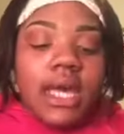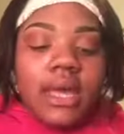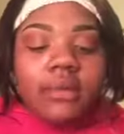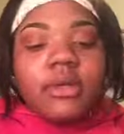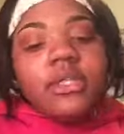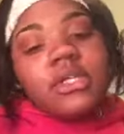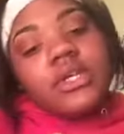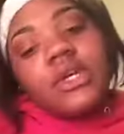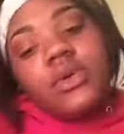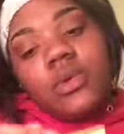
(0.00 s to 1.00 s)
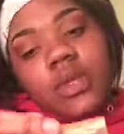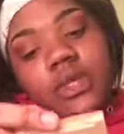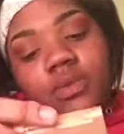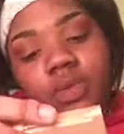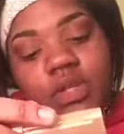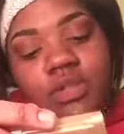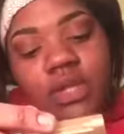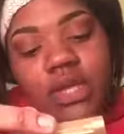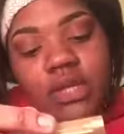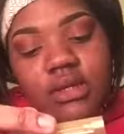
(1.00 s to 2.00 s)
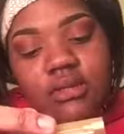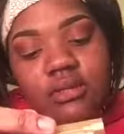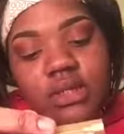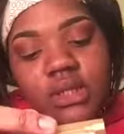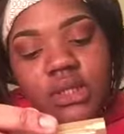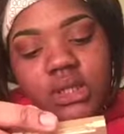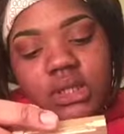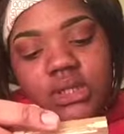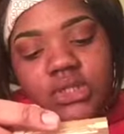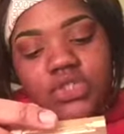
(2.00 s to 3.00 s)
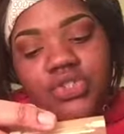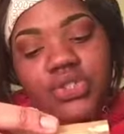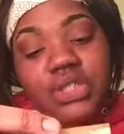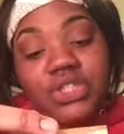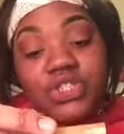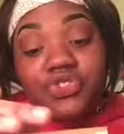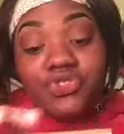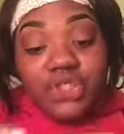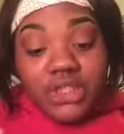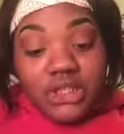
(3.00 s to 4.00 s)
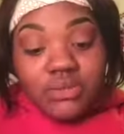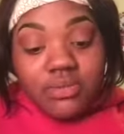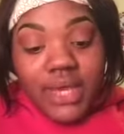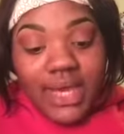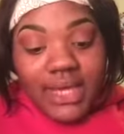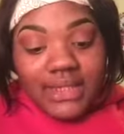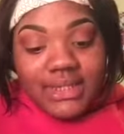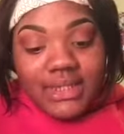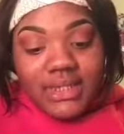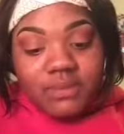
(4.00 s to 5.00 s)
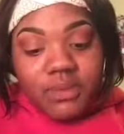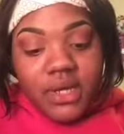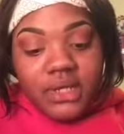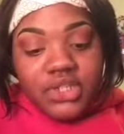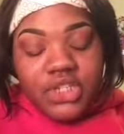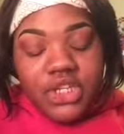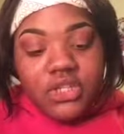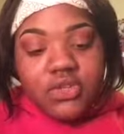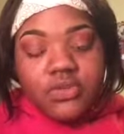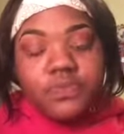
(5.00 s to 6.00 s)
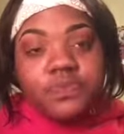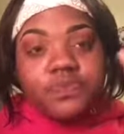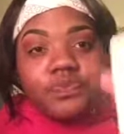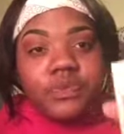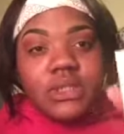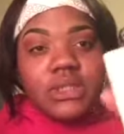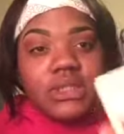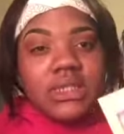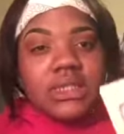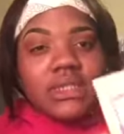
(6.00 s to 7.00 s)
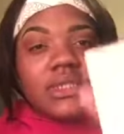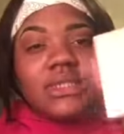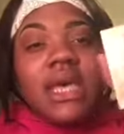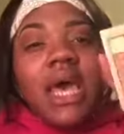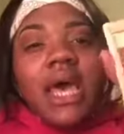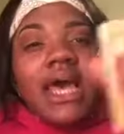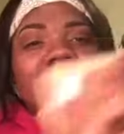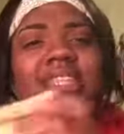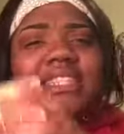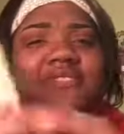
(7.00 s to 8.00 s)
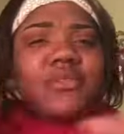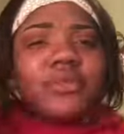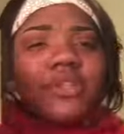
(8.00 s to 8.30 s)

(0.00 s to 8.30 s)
I'm going to go in with the Extreme Access Pocket Shadow. It looks like this. I got this from